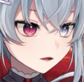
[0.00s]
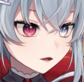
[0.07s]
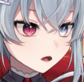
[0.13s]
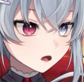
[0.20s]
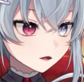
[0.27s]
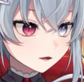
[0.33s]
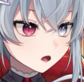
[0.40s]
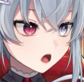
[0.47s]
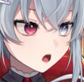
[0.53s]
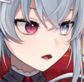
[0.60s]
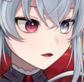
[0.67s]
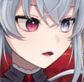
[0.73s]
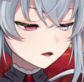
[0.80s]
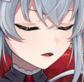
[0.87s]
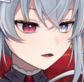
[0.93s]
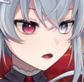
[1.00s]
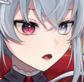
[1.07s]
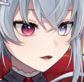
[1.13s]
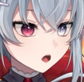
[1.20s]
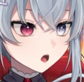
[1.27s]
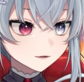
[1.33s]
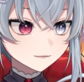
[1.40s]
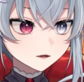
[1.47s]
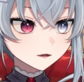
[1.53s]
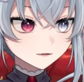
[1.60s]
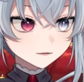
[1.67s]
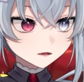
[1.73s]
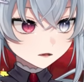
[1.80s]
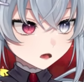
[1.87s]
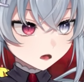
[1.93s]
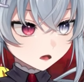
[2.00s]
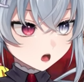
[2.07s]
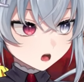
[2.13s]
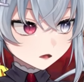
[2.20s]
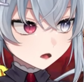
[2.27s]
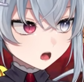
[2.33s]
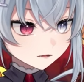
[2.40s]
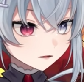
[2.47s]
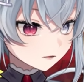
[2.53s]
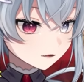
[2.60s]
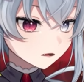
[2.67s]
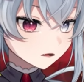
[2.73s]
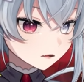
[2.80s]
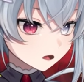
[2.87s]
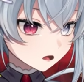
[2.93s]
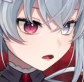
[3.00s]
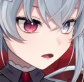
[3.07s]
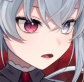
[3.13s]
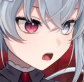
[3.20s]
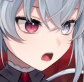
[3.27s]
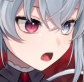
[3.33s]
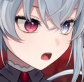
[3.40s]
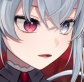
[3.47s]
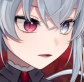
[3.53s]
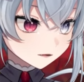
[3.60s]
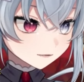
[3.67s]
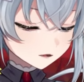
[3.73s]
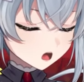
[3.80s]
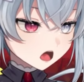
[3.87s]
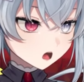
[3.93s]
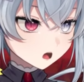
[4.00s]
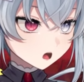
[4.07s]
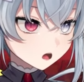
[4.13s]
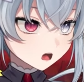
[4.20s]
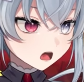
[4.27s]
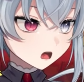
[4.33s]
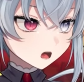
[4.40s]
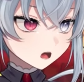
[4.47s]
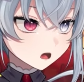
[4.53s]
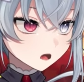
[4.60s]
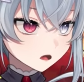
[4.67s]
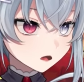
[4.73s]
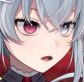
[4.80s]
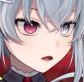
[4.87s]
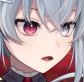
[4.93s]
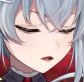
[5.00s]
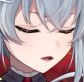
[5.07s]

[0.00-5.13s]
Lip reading: of thing. Yeah. So, like, not every Uber will allow a dog, but some will. There are